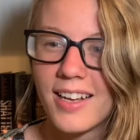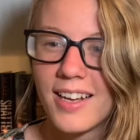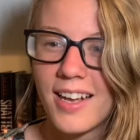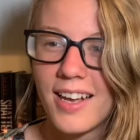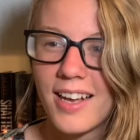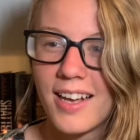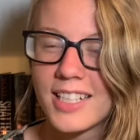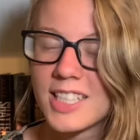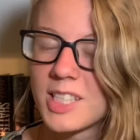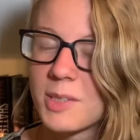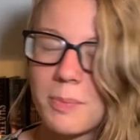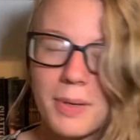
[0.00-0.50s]

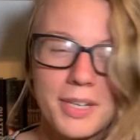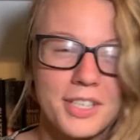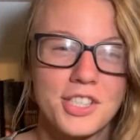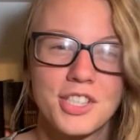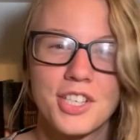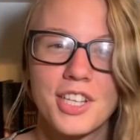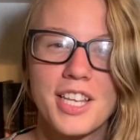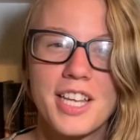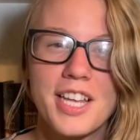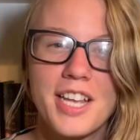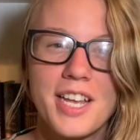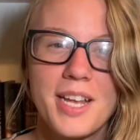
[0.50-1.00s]

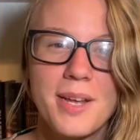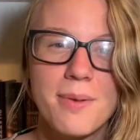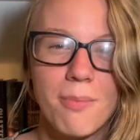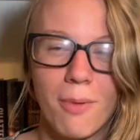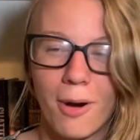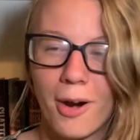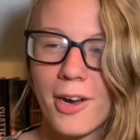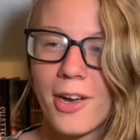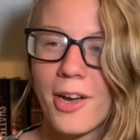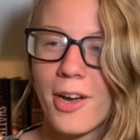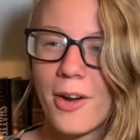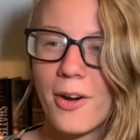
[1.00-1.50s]
especially
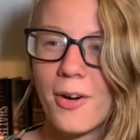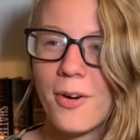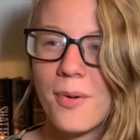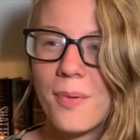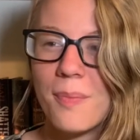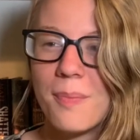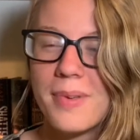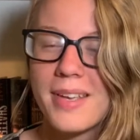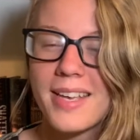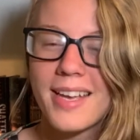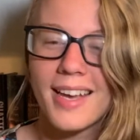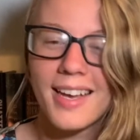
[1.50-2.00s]
Margot,
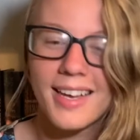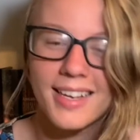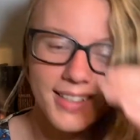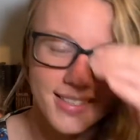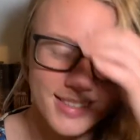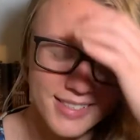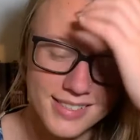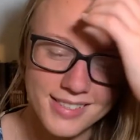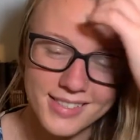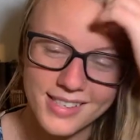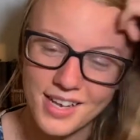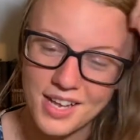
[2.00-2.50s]

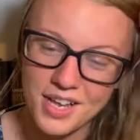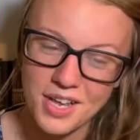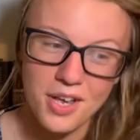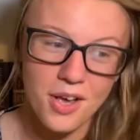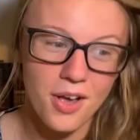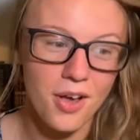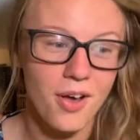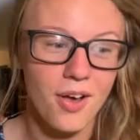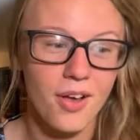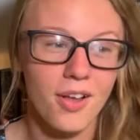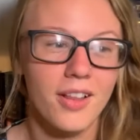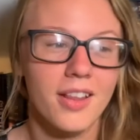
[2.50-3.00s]
because
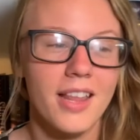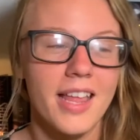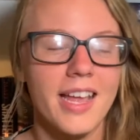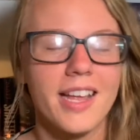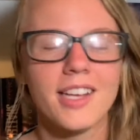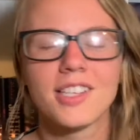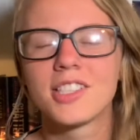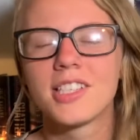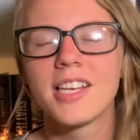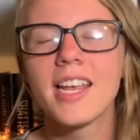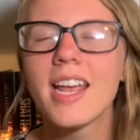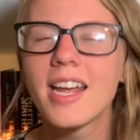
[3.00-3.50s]
like
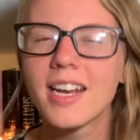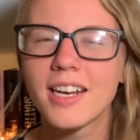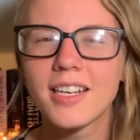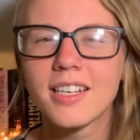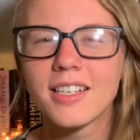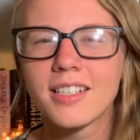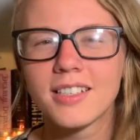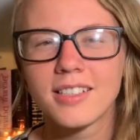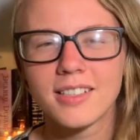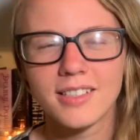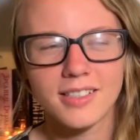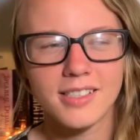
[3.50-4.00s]

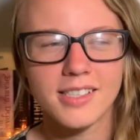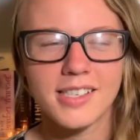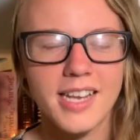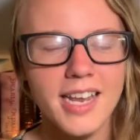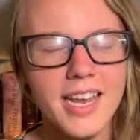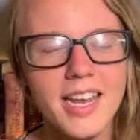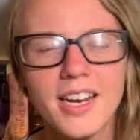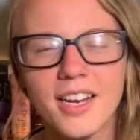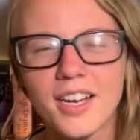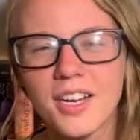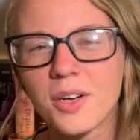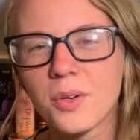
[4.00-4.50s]

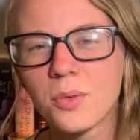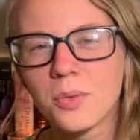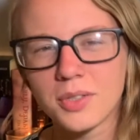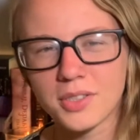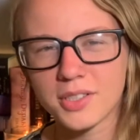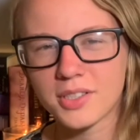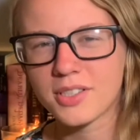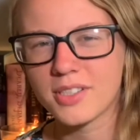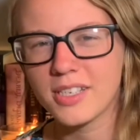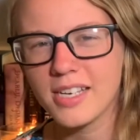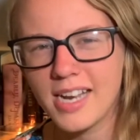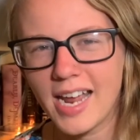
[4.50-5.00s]
Saida
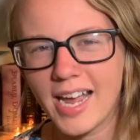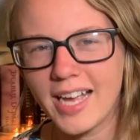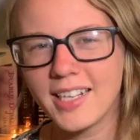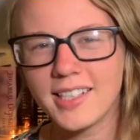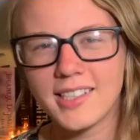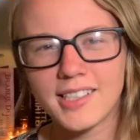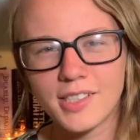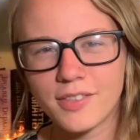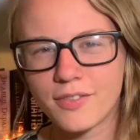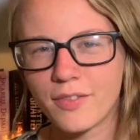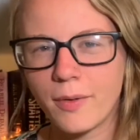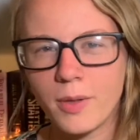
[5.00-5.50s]
was
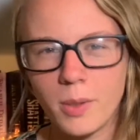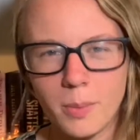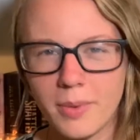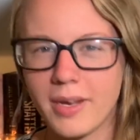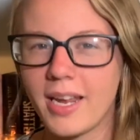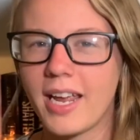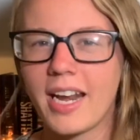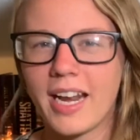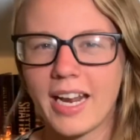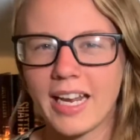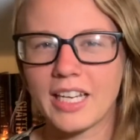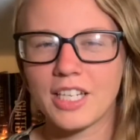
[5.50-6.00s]
nice from the
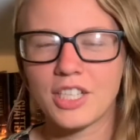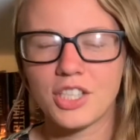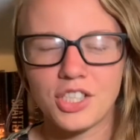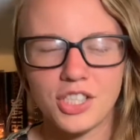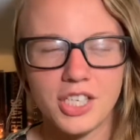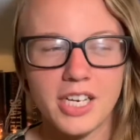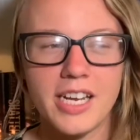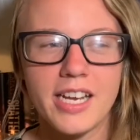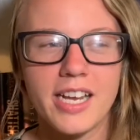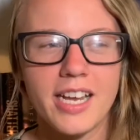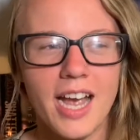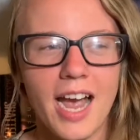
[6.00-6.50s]
beginning.
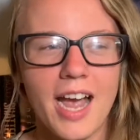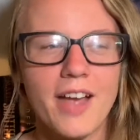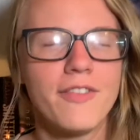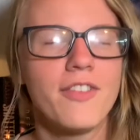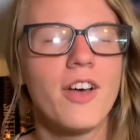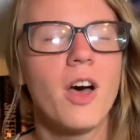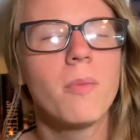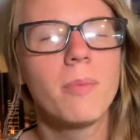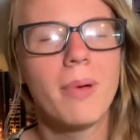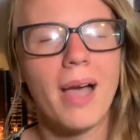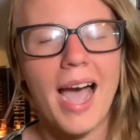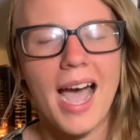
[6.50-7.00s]
I
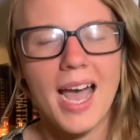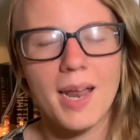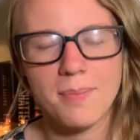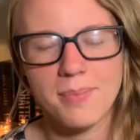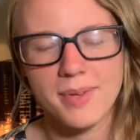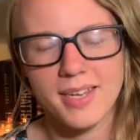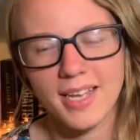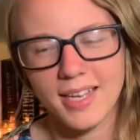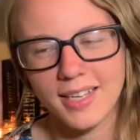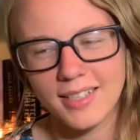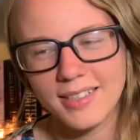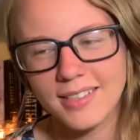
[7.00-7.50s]
felt bad
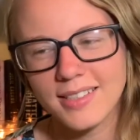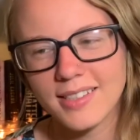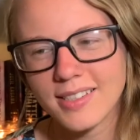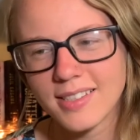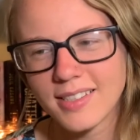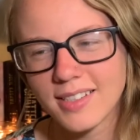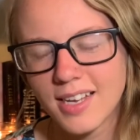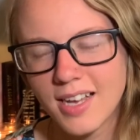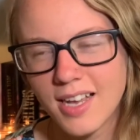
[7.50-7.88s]
because